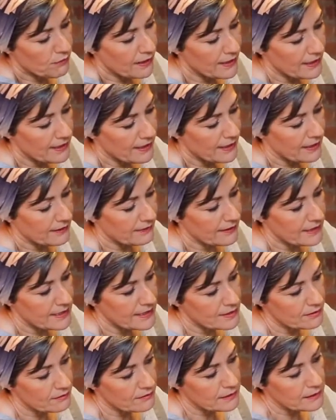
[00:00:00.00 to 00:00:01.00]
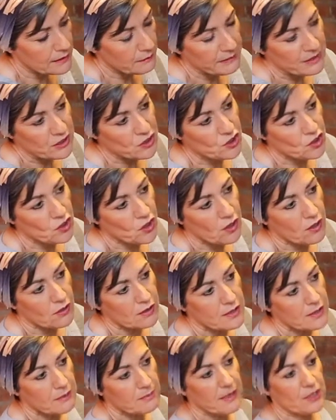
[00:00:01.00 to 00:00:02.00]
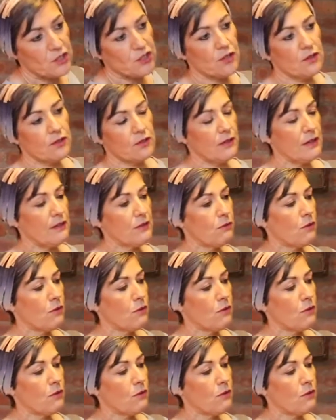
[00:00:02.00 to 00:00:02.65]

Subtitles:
right in. These are a little bit shorter, make sure they're in the